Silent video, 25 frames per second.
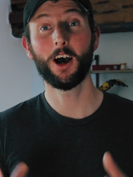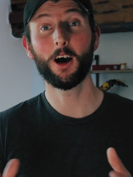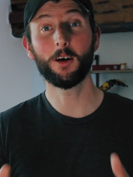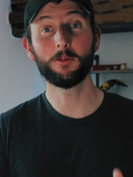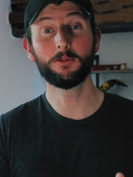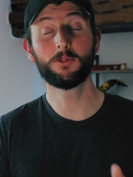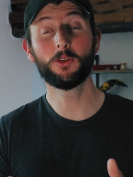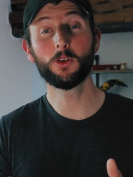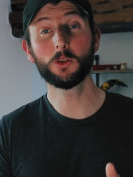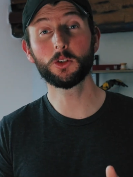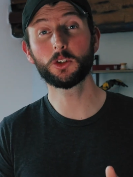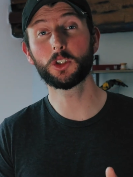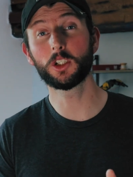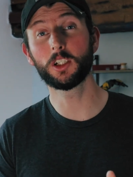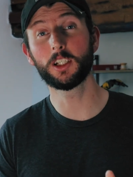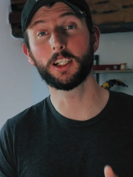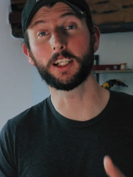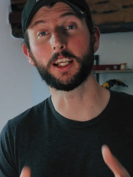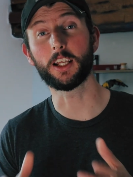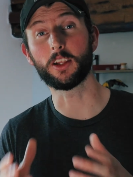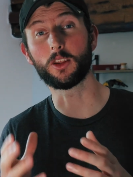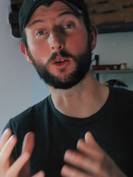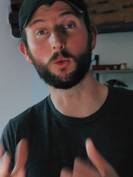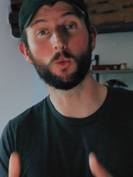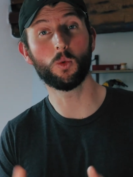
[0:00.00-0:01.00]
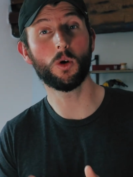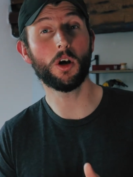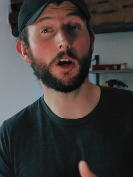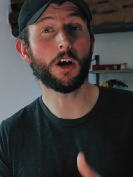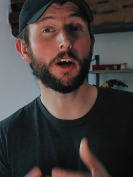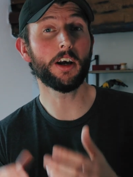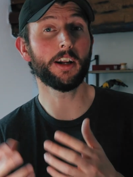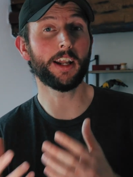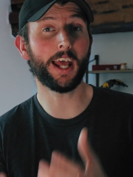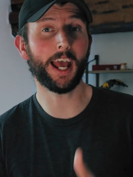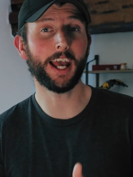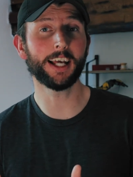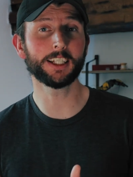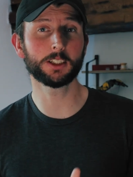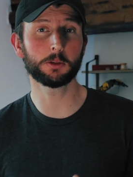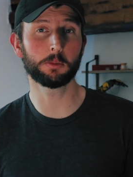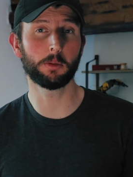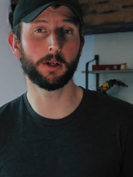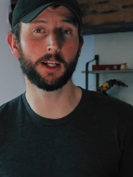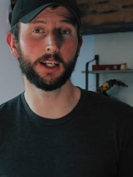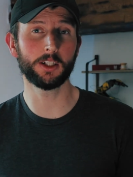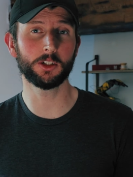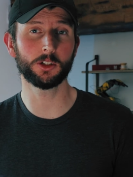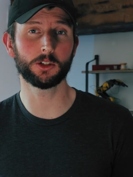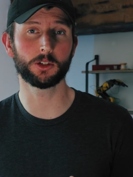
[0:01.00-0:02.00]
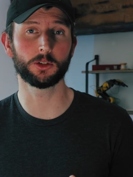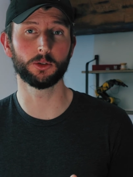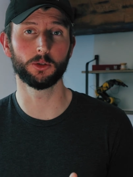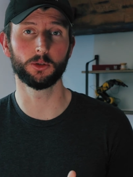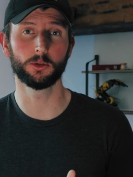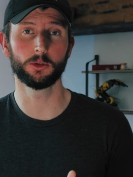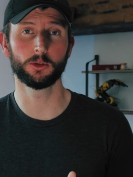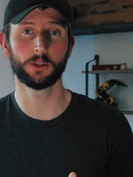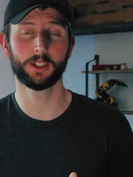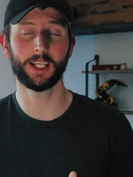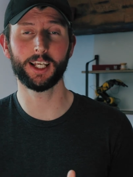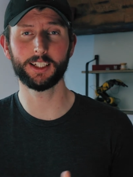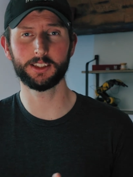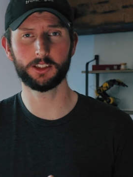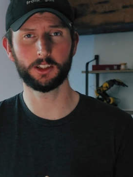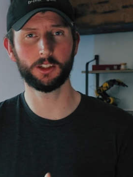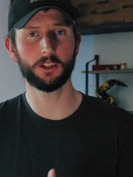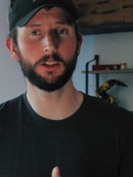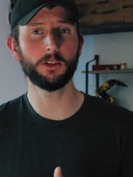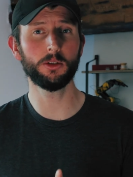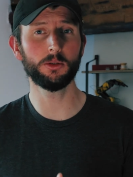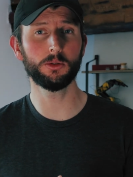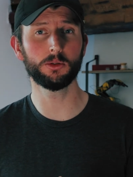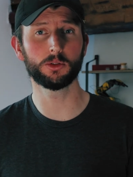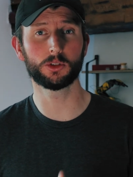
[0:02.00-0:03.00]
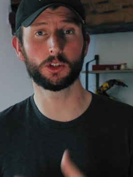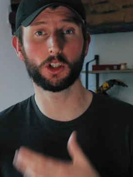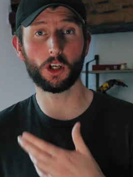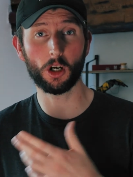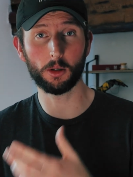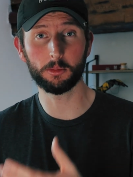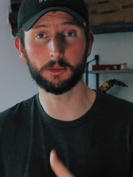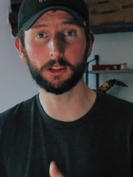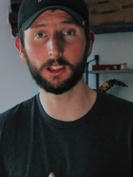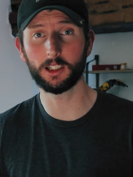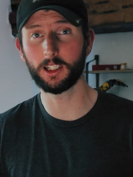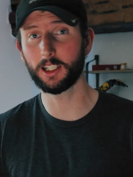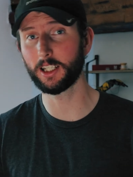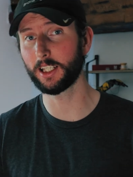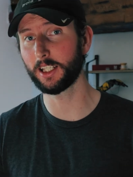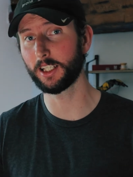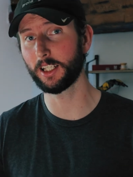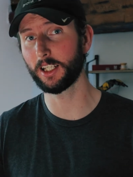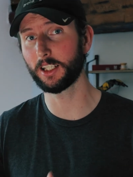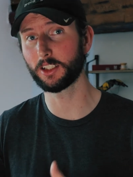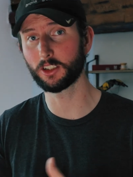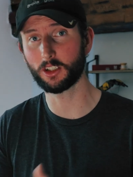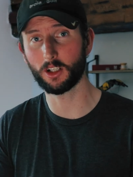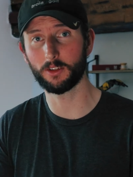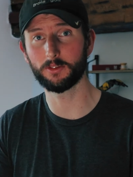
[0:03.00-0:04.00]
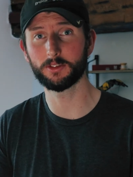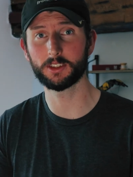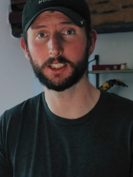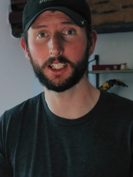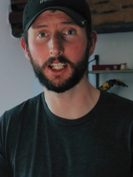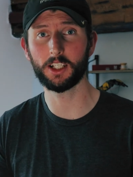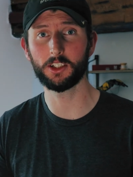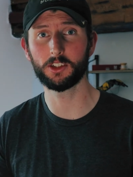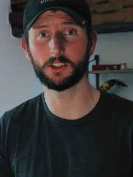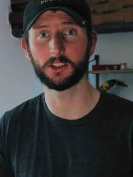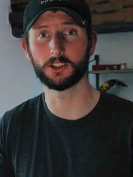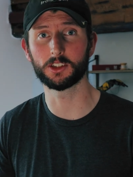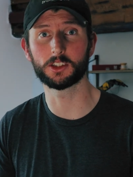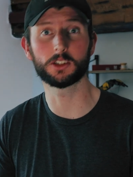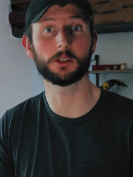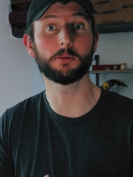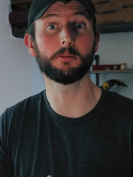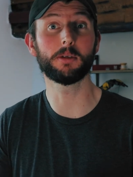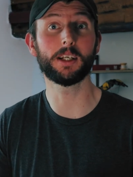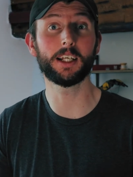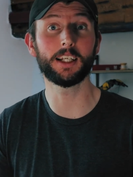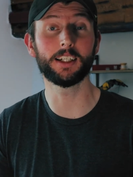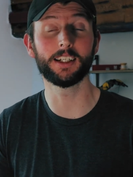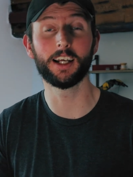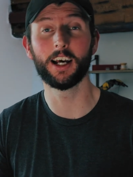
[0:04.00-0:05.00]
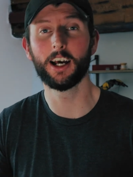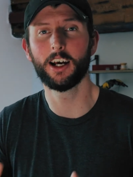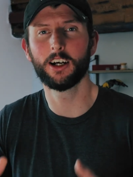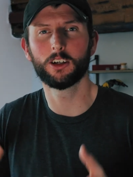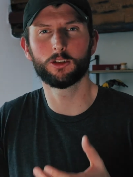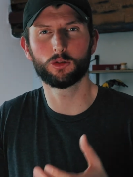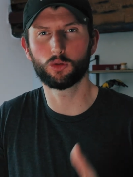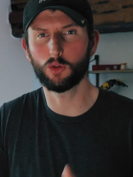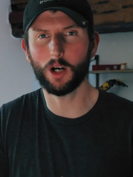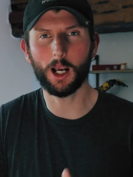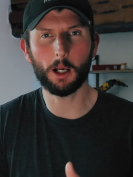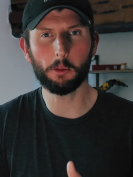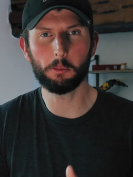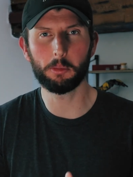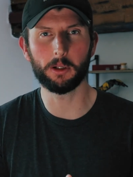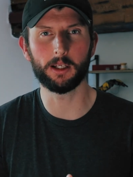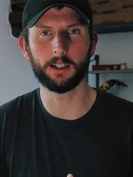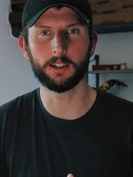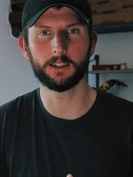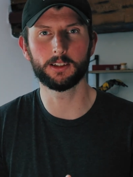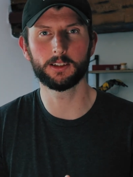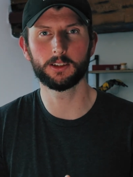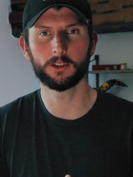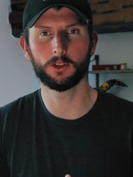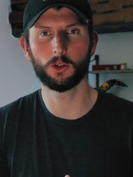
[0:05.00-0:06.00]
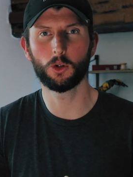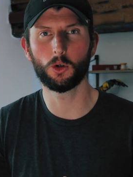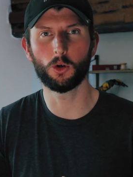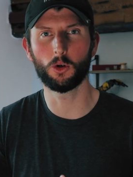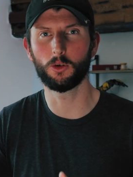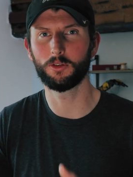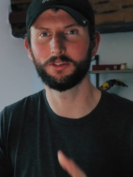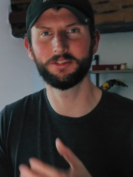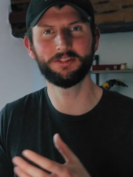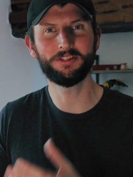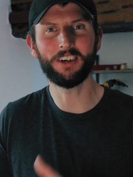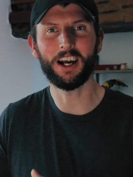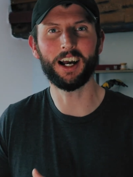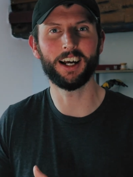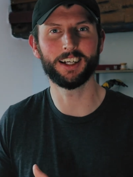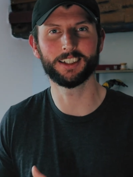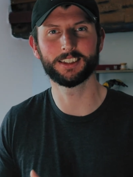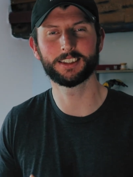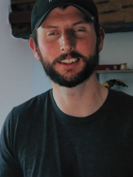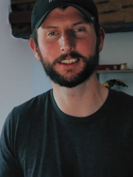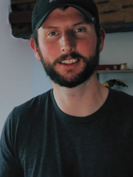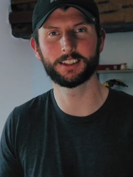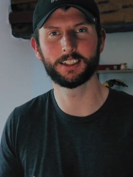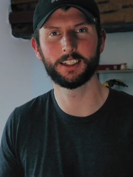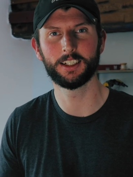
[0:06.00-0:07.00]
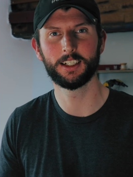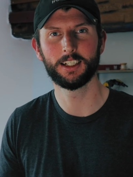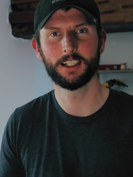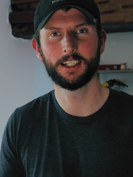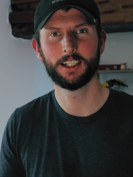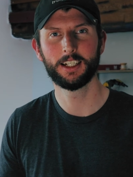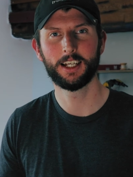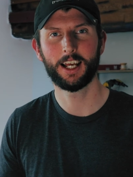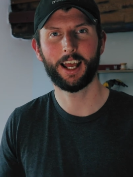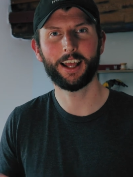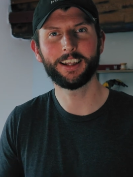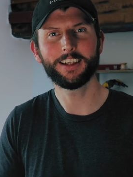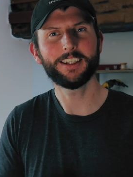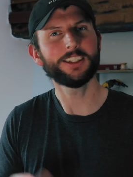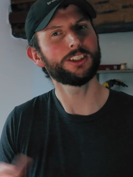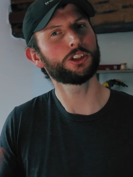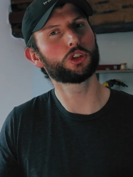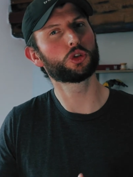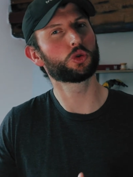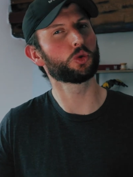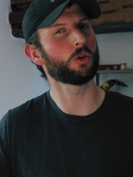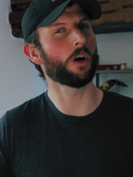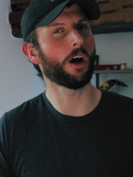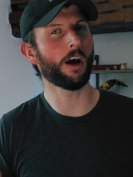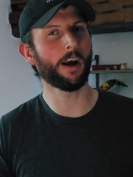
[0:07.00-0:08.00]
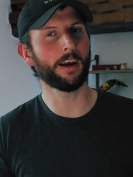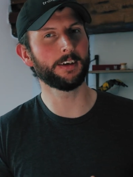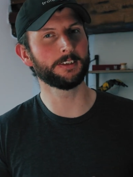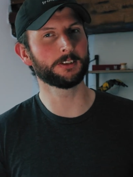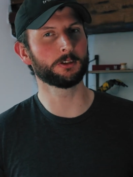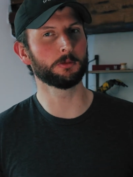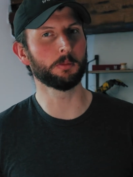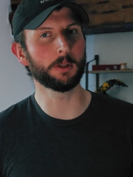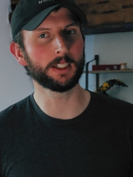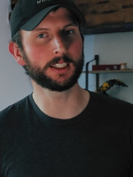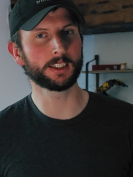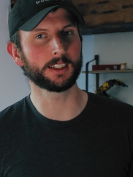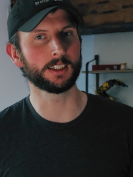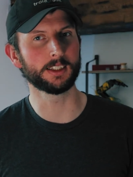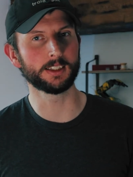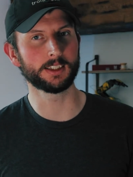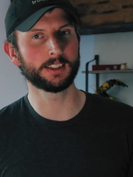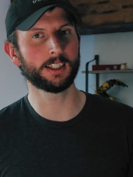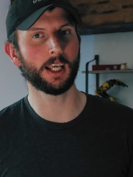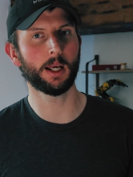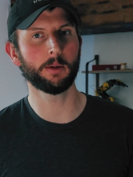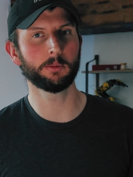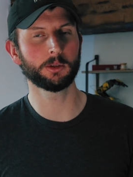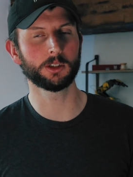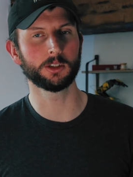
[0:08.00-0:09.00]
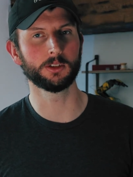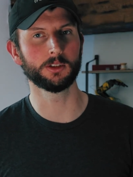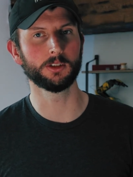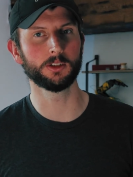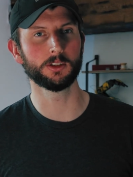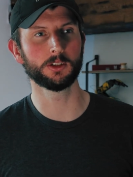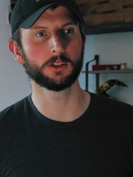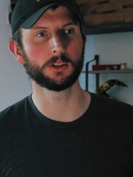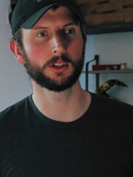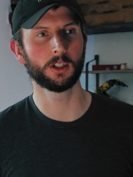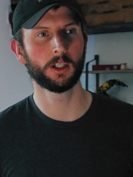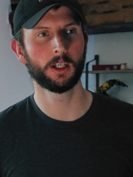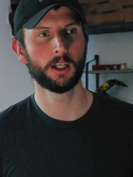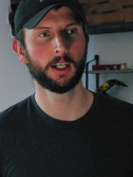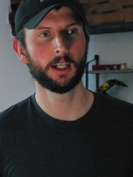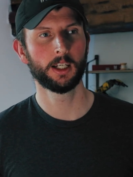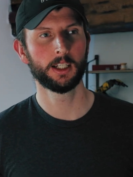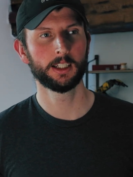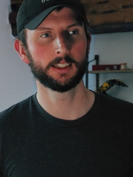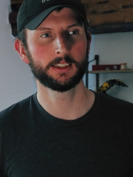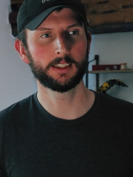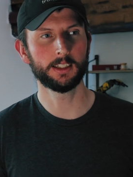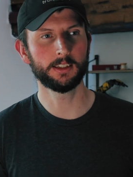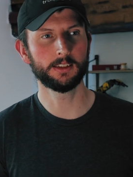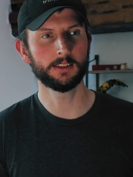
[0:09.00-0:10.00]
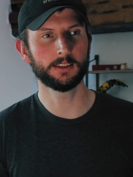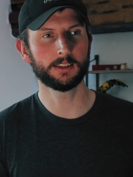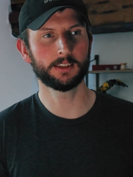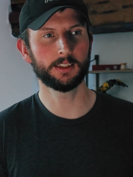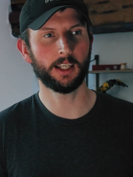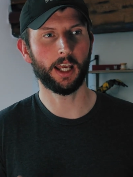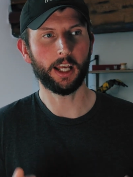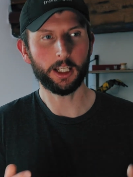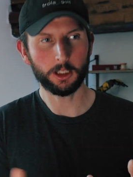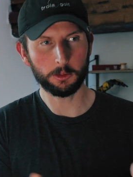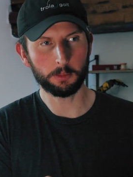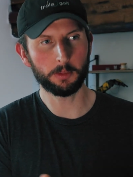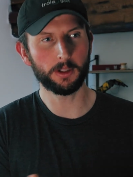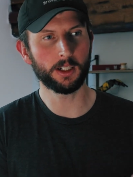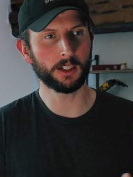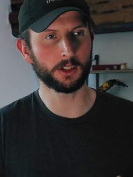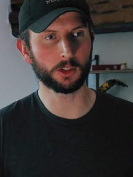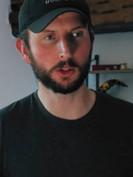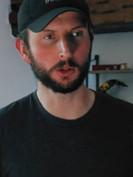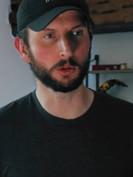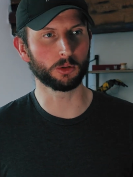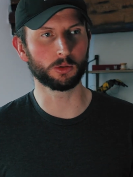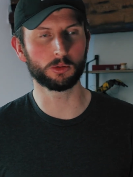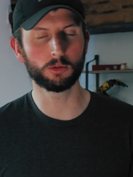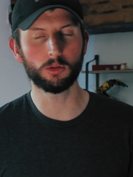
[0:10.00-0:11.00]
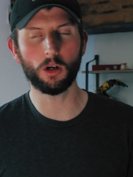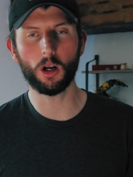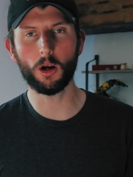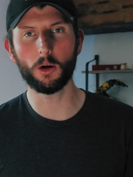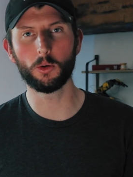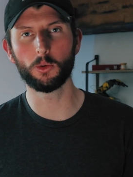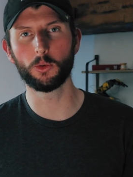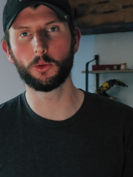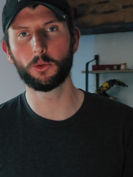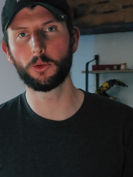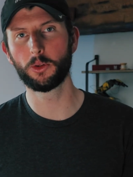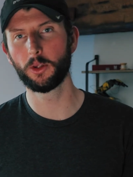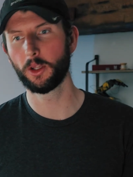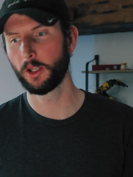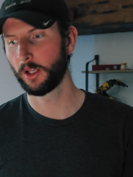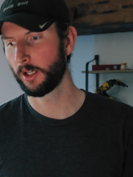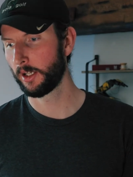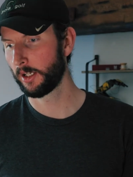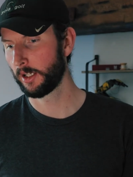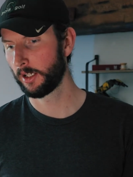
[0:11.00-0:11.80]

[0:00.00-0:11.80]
Unfortunately, the word exponential gets used commonly in conversations to mean rapid or fast, and this drives misconceptions, since exponential growth,